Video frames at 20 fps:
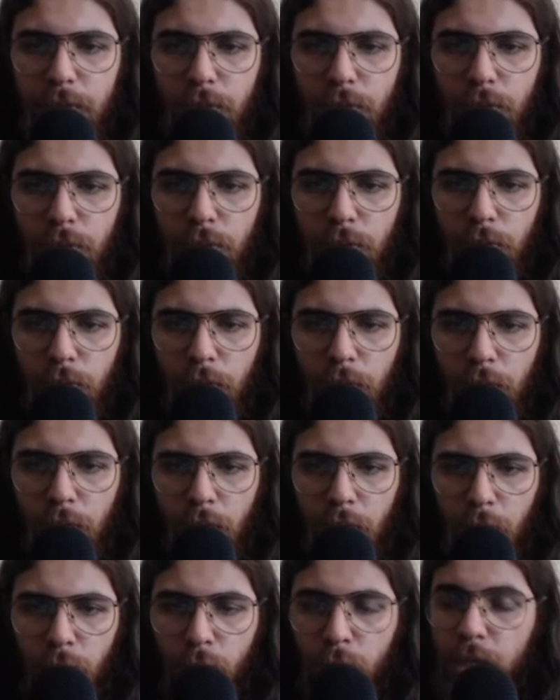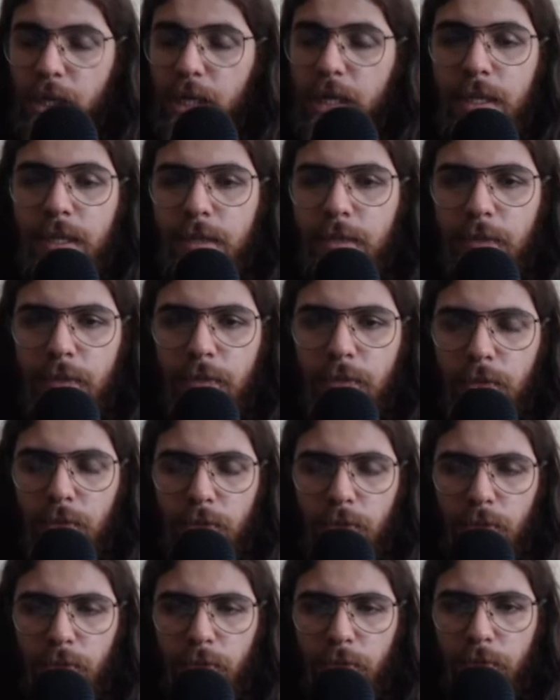to release
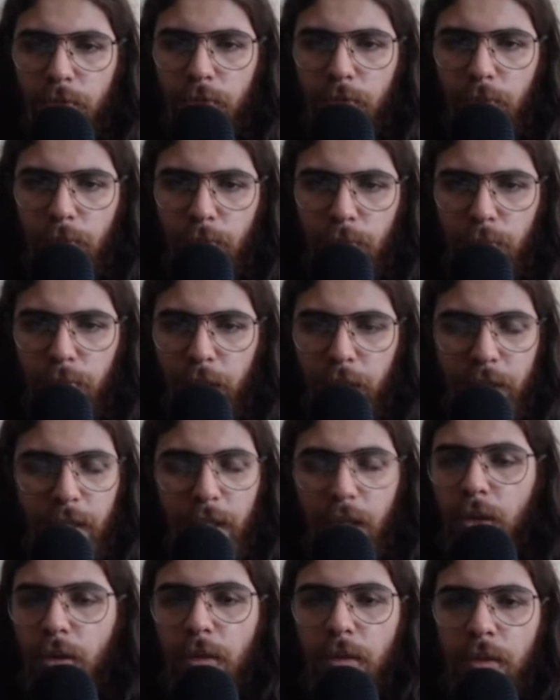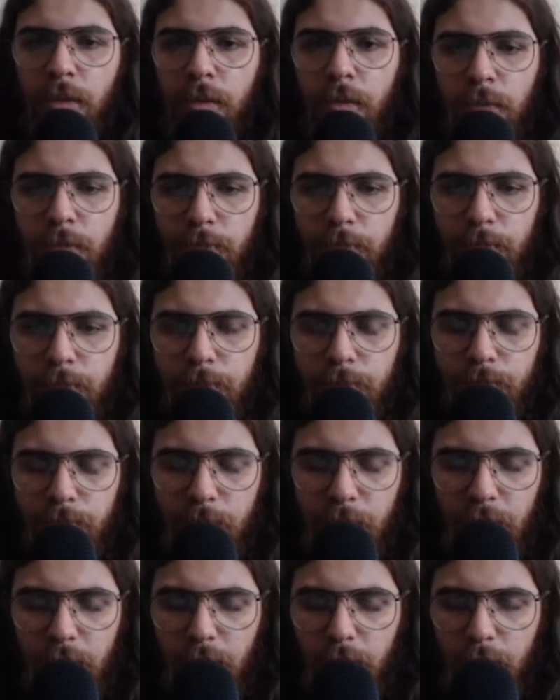to break out
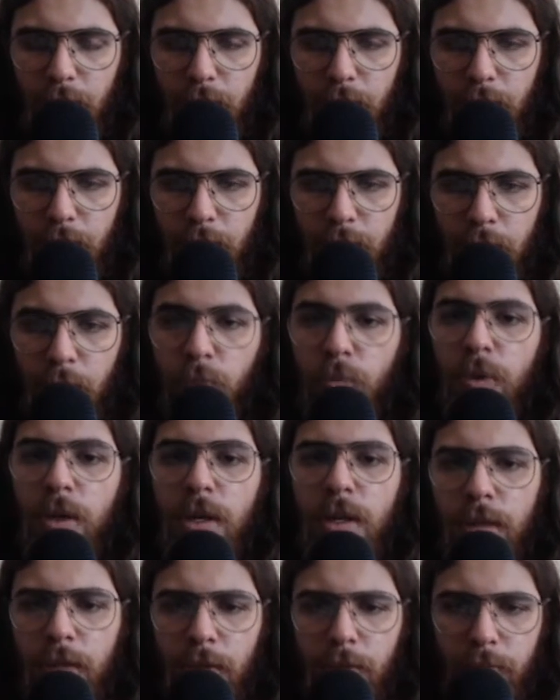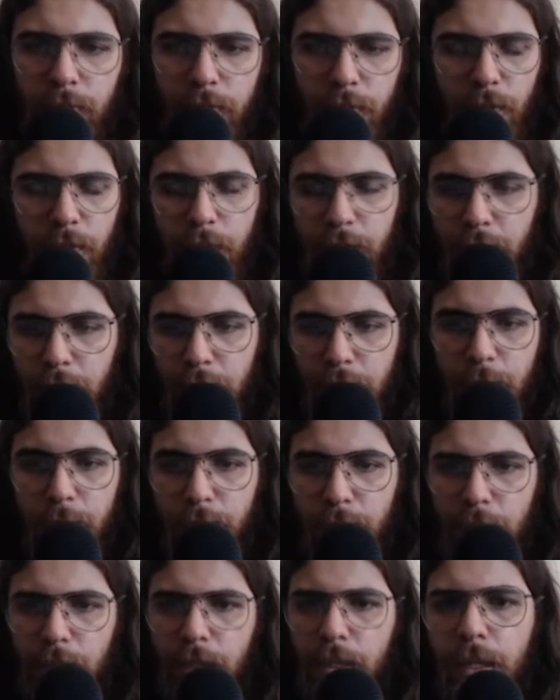the Riddler from Gotham
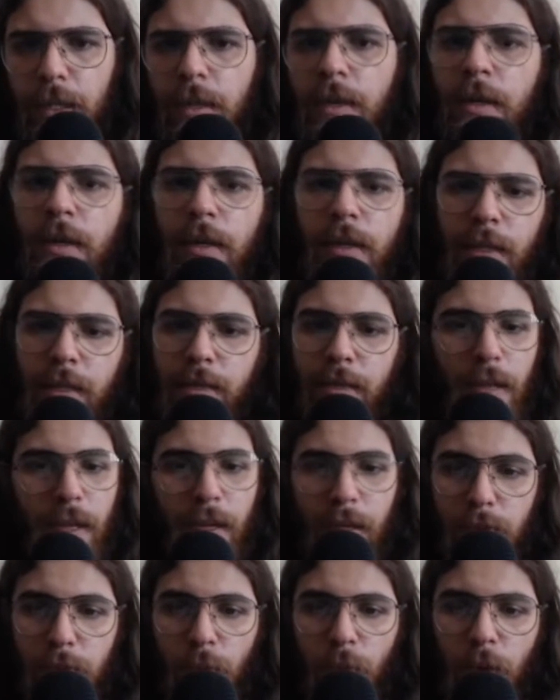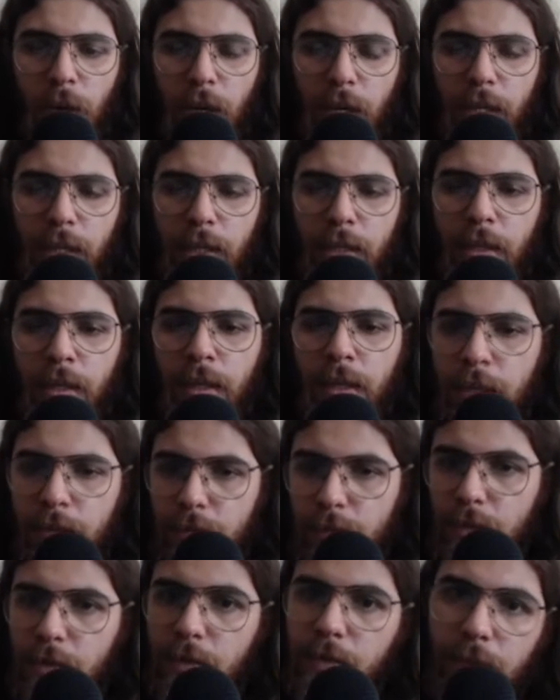PD, and that's why
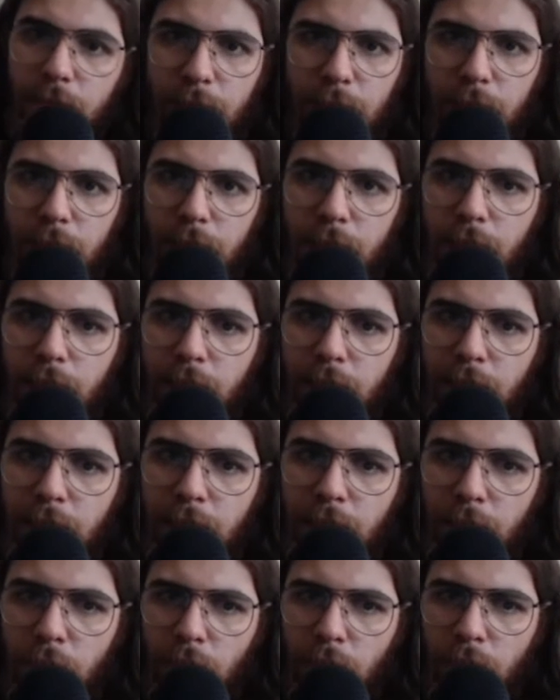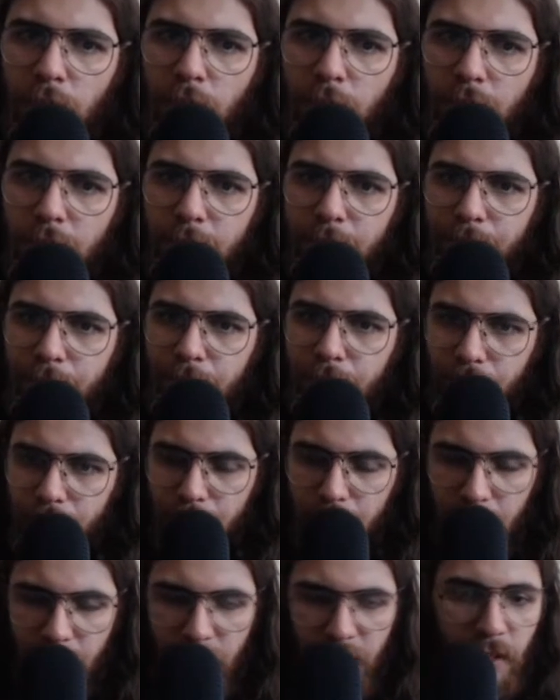suddenly
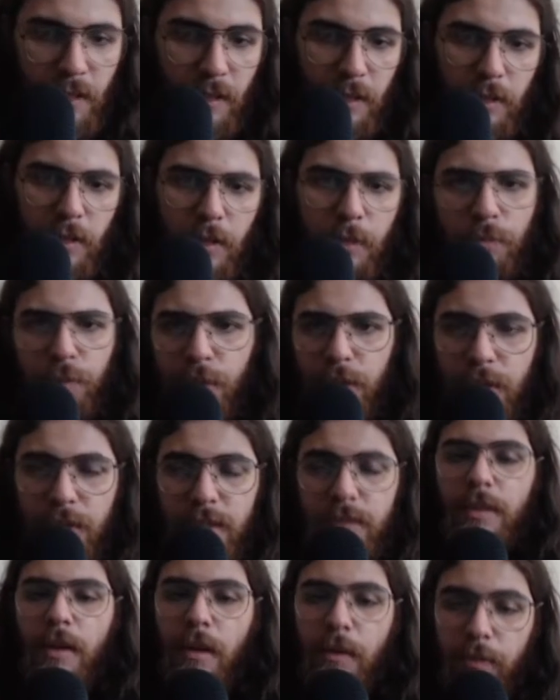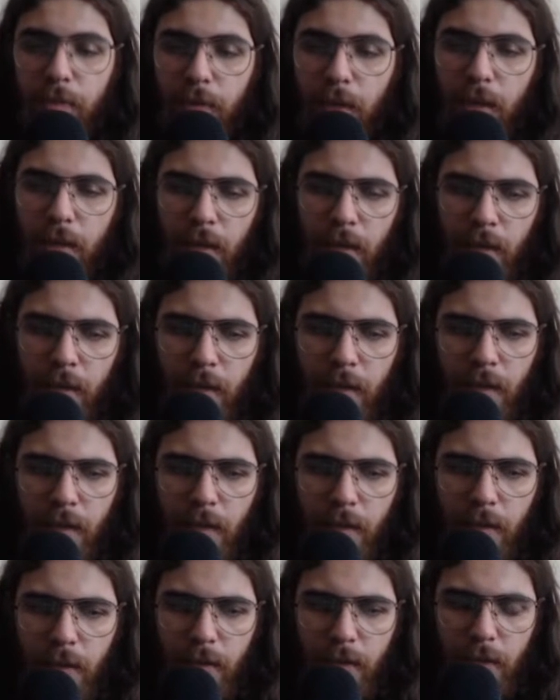the police are
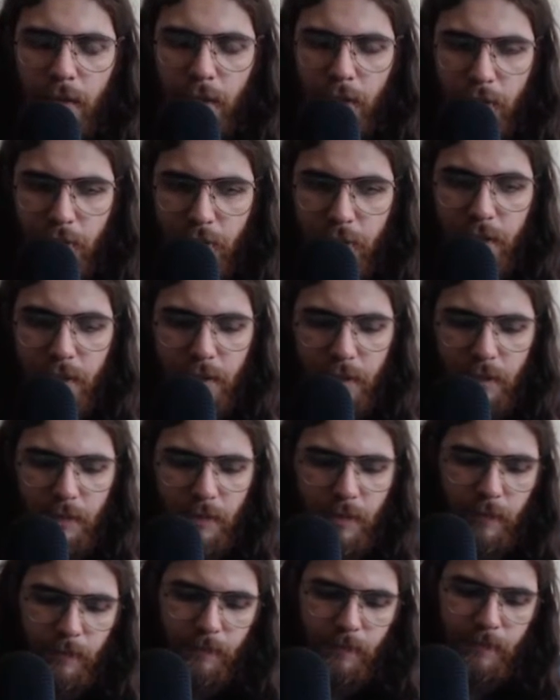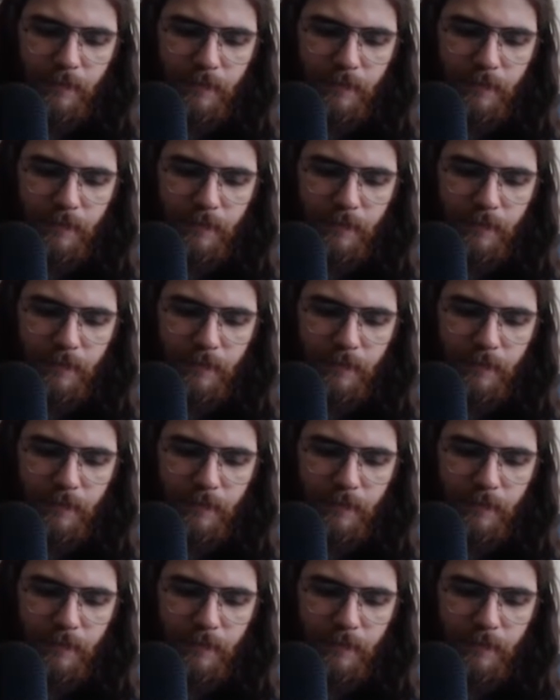chasing him.